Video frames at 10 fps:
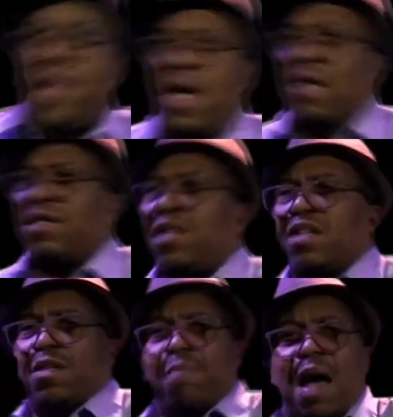It's just
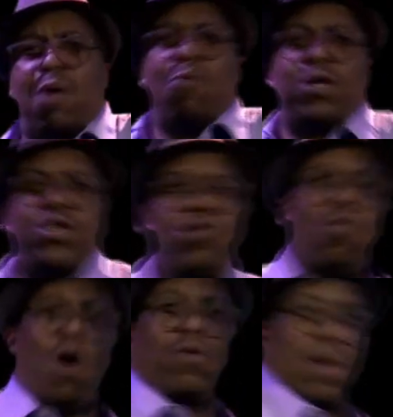about what you want
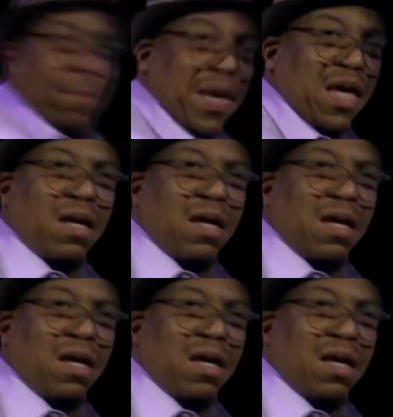to be.